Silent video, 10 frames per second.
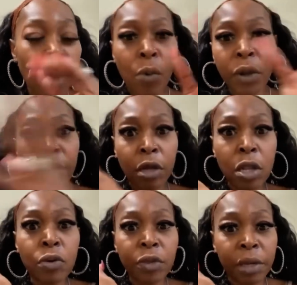where the
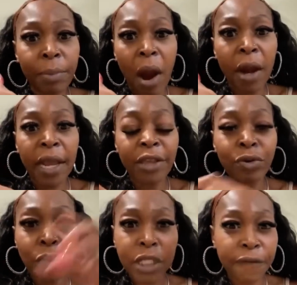clothing part at,
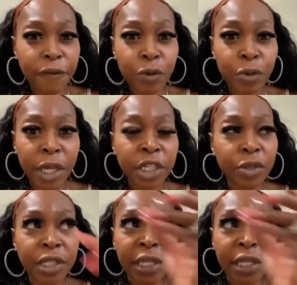it's a food entrance